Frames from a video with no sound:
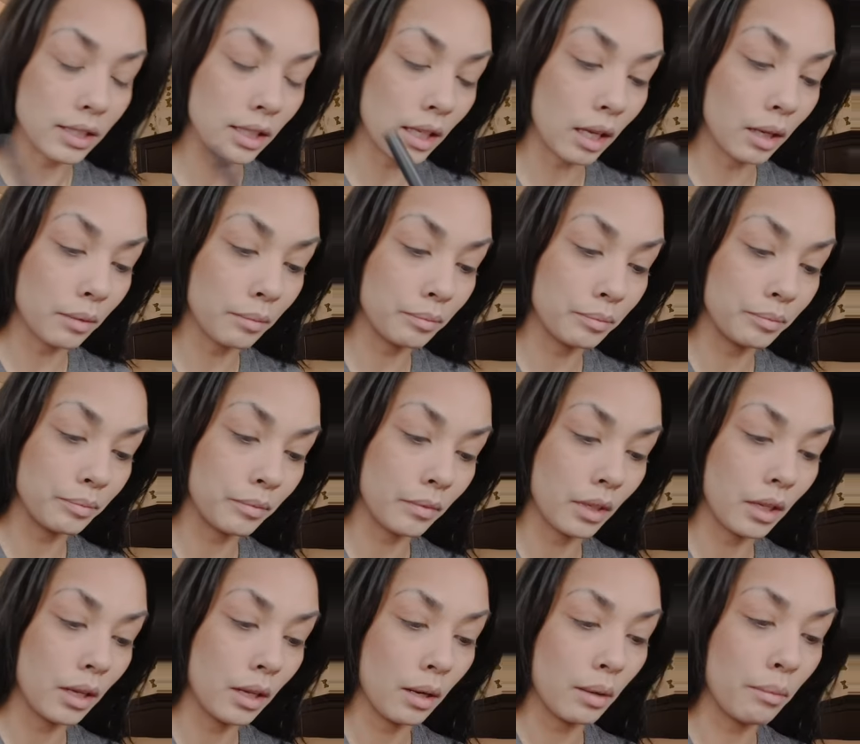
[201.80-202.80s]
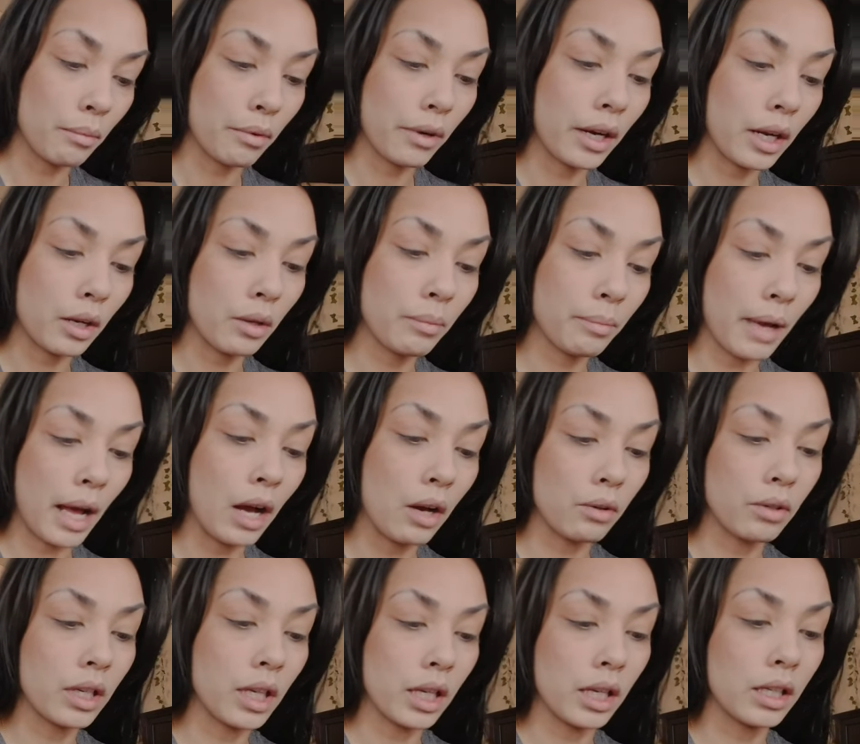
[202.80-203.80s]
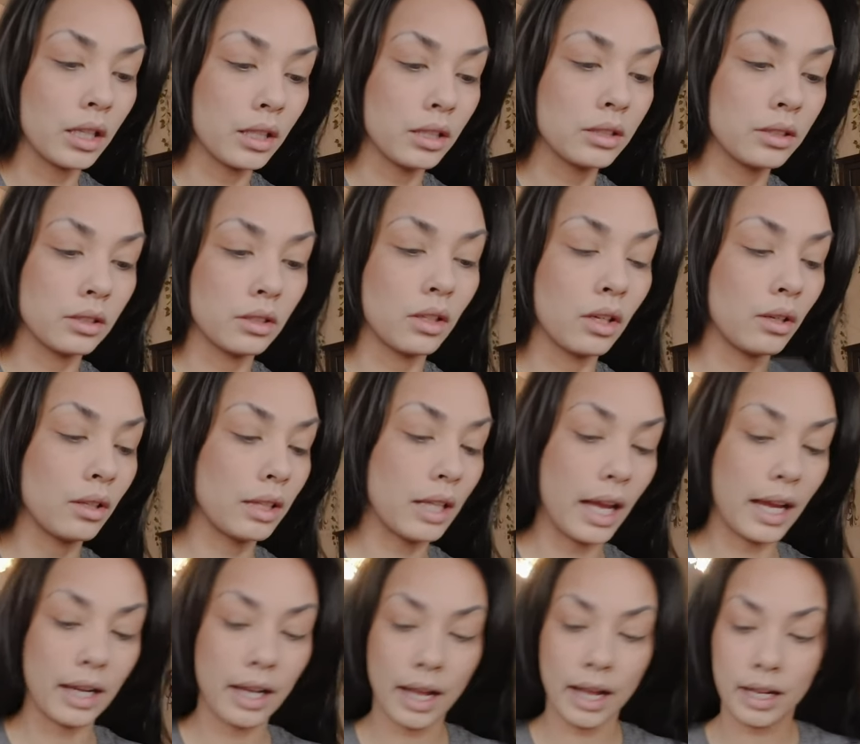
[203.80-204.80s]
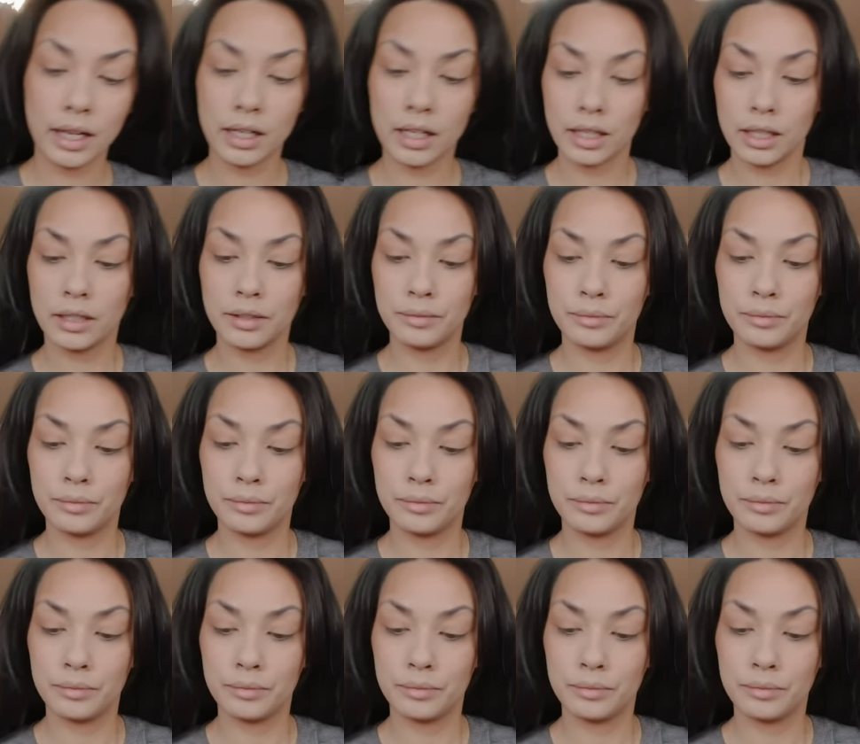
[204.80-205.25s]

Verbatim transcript: same brown powder go light-handed